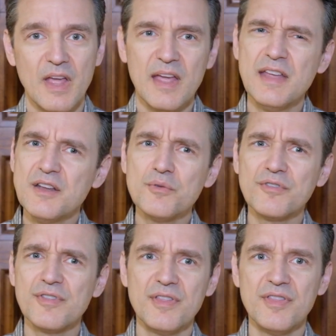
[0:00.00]
He
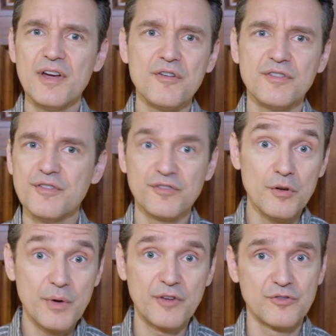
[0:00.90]
notes that theirs is
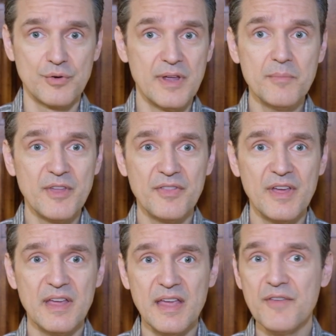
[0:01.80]
so extreme that
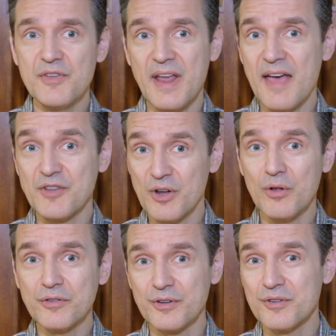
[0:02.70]
they even have an
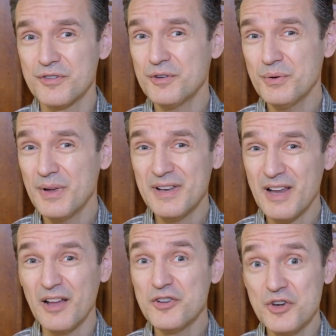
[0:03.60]
altar to an
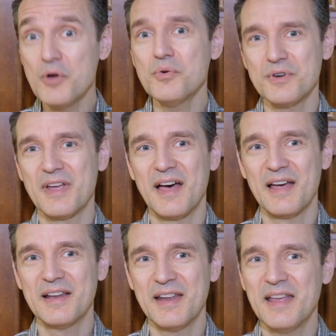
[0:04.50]
unknown
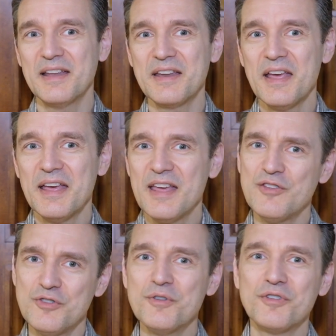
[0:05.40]
God, and he
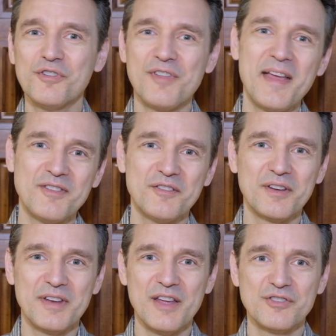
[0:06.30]
chooses that
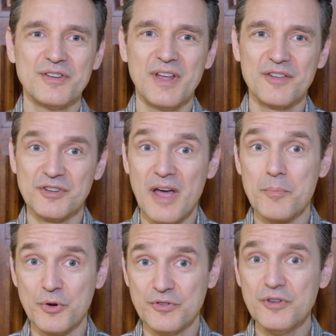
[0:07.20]
designation as an
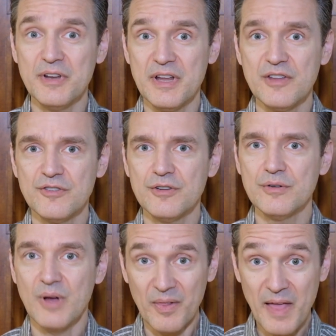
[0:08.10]
opportunity
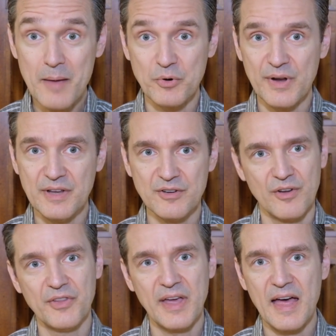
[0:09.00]
to elaborate
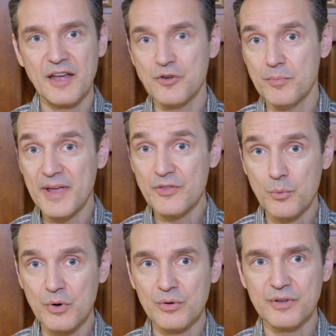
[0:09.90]
on the God who made the
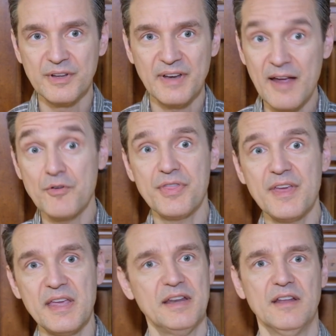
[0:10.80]
world and
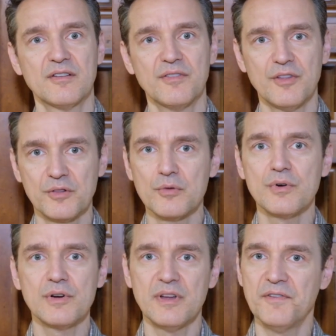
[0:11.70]
everything in it, the
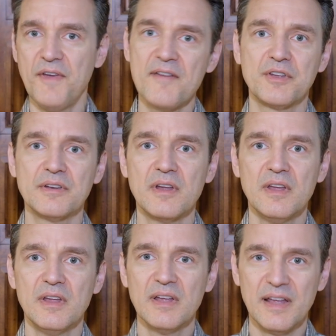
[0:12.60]
Lord of heaven
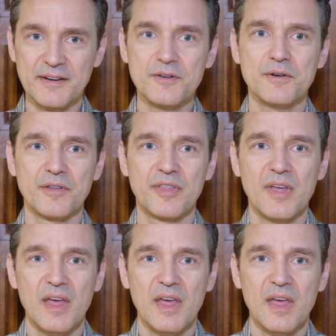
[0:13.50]
and earth.